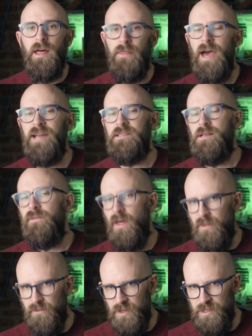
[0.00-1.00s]
that of
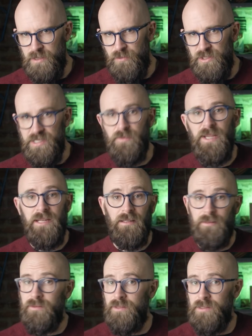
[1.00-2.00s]
other vertebrates,
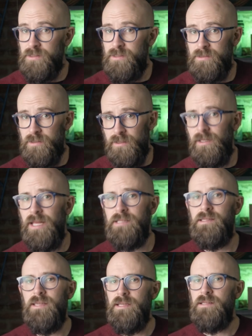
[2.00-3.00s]
meaning that
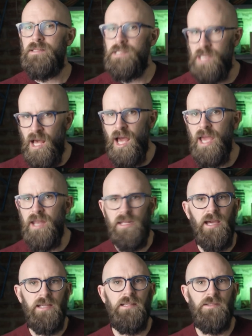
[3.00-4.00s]
unless the entire
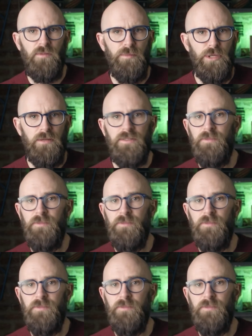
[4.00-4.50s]
neck is removed,